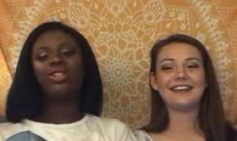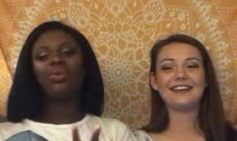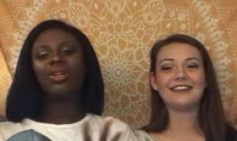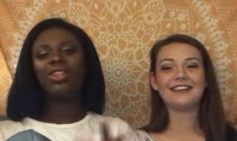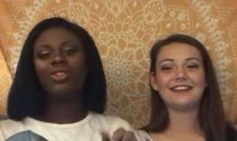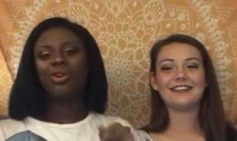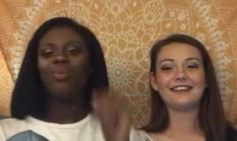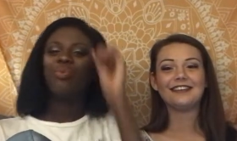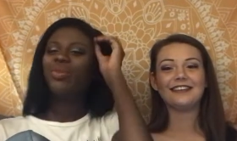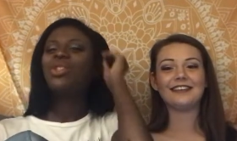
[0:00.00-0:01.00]
Speaker 1: listen what this girl
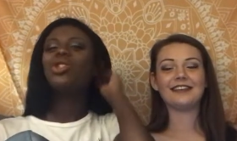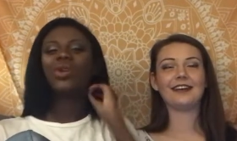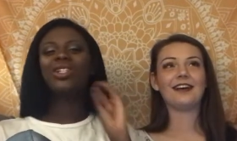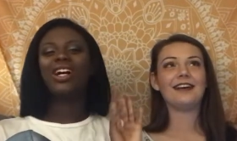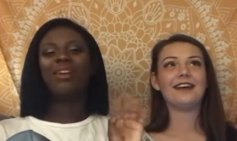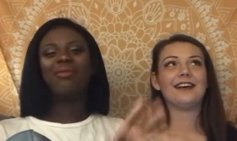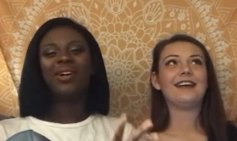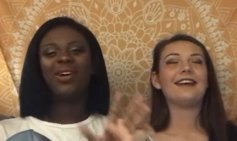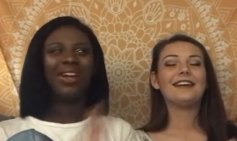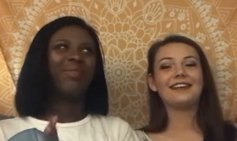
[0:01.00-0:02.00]
Story time.
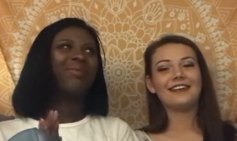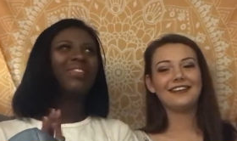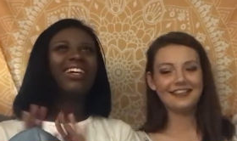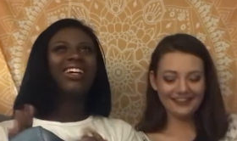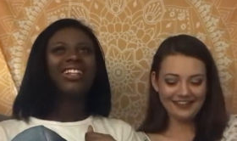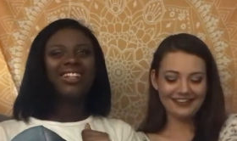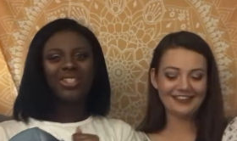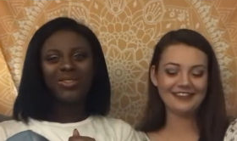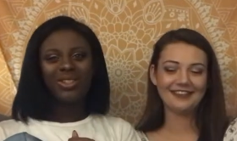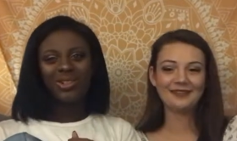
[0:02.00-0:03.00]
Okay.
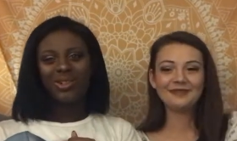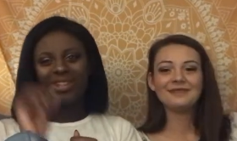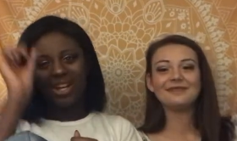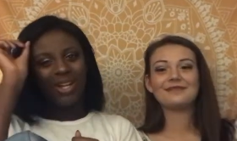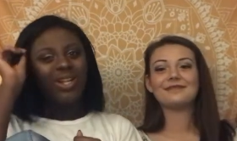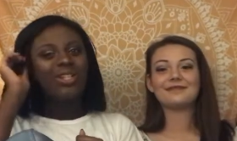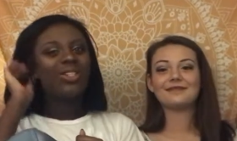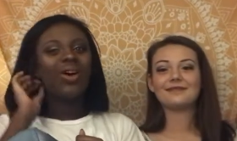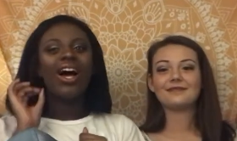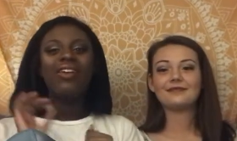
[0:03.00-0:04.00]
Listen what this girl did. So I